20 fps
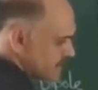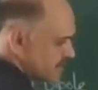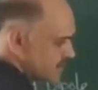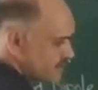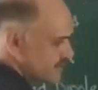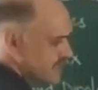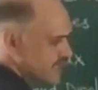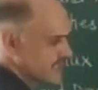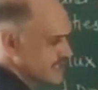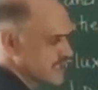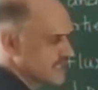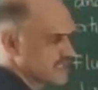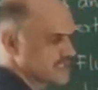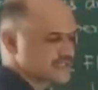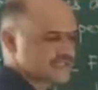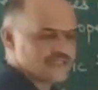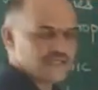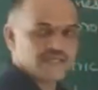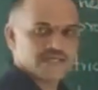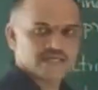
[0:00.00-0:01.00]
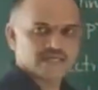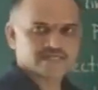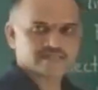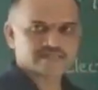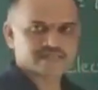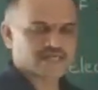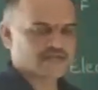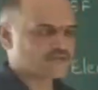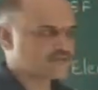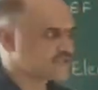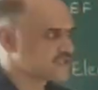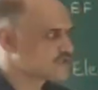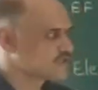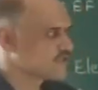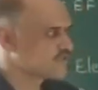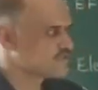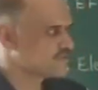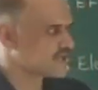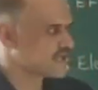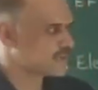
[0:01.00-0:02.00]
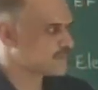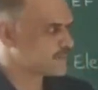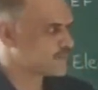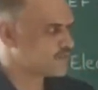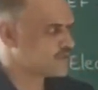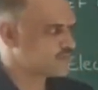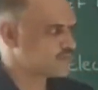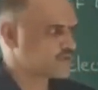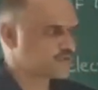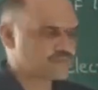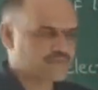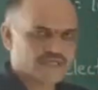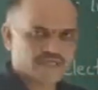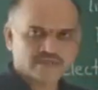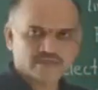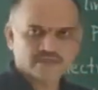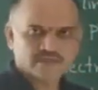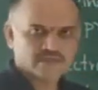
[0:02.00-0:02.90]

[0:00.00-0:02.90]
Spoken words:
You can write SI unit of dipole moment.